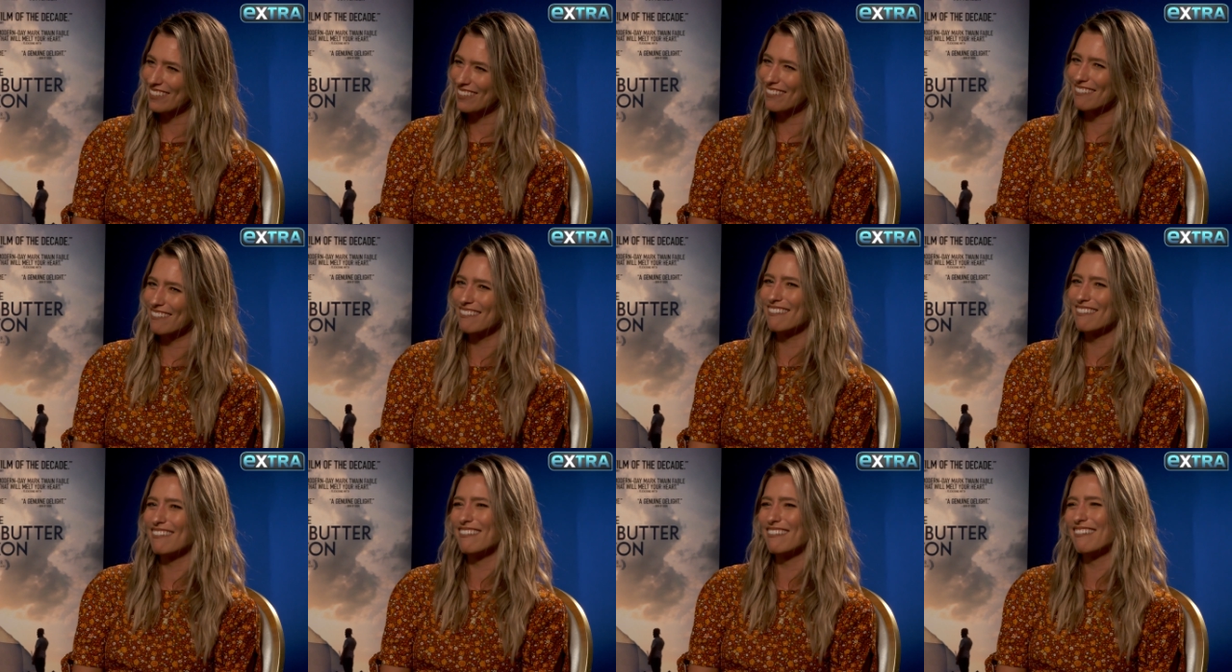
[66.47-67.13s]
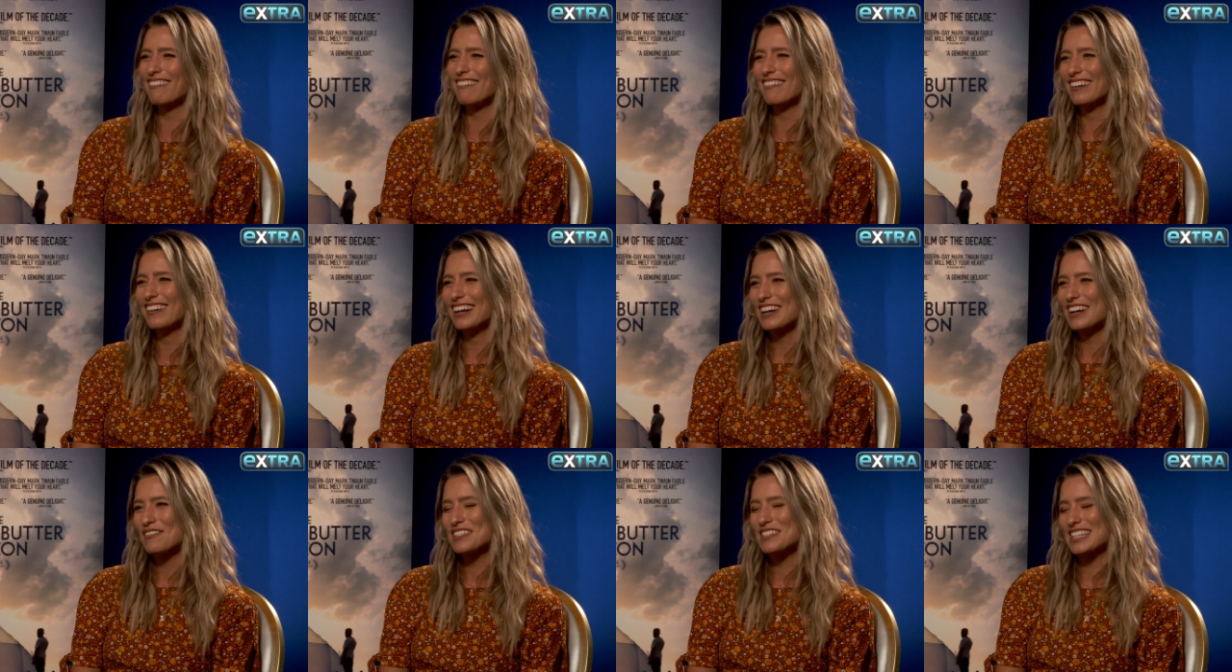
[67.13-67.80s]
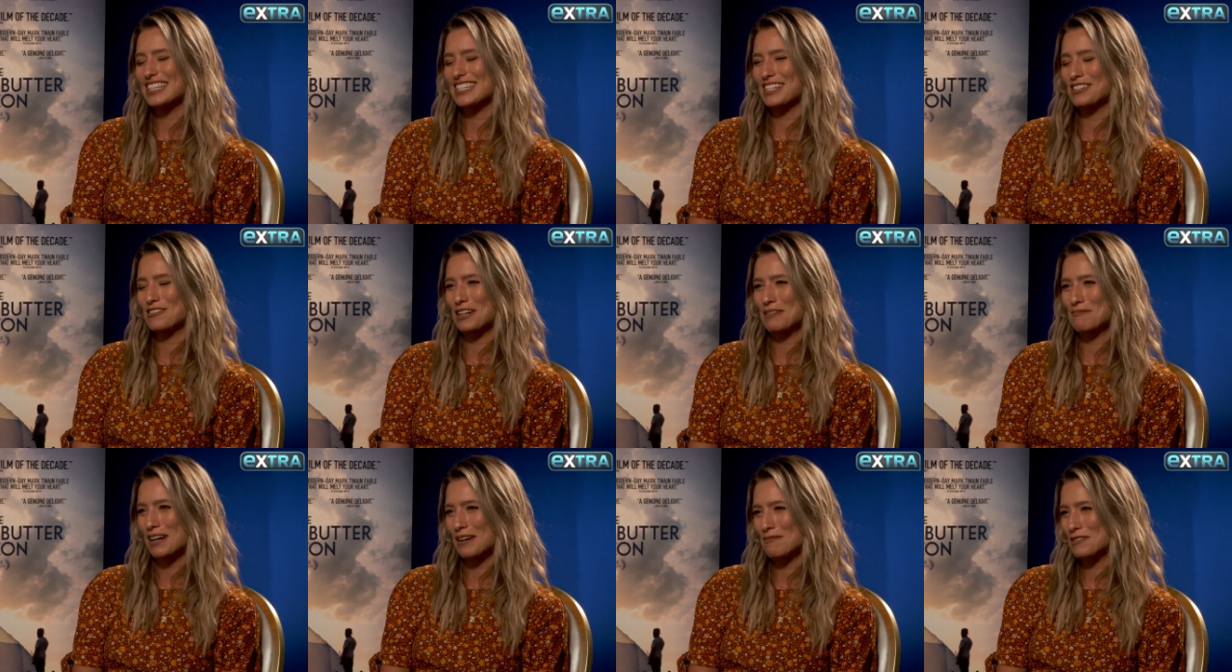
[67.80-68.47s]
Oh, Was this a
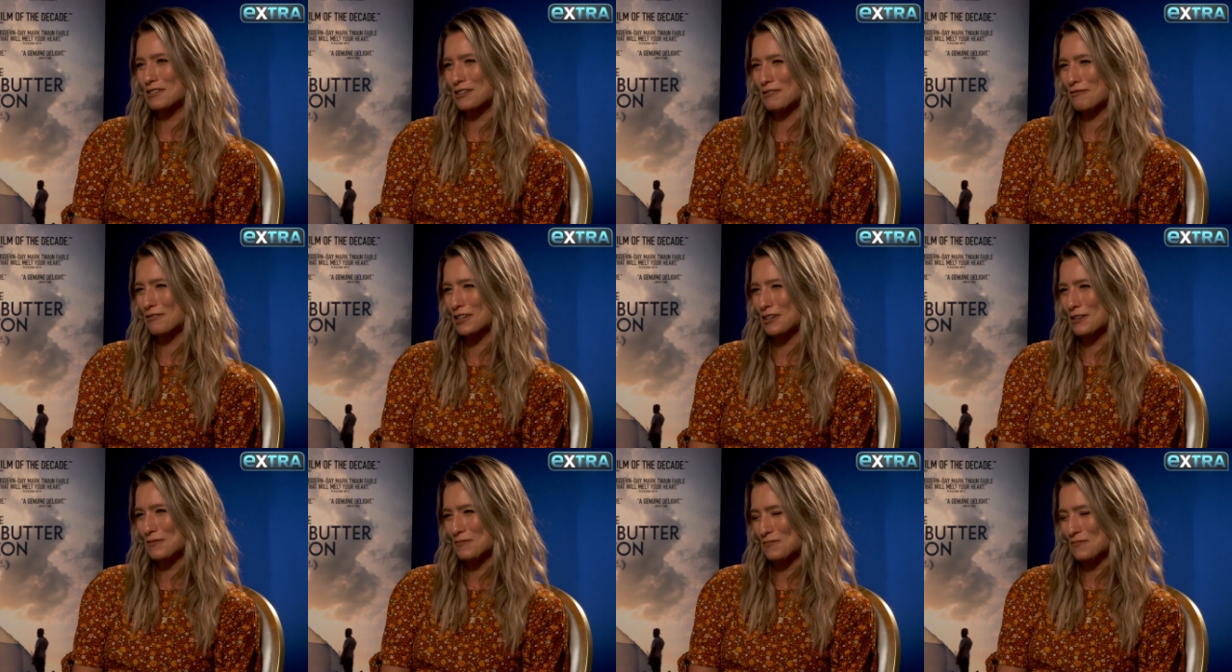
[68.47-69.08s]
dream come true for you?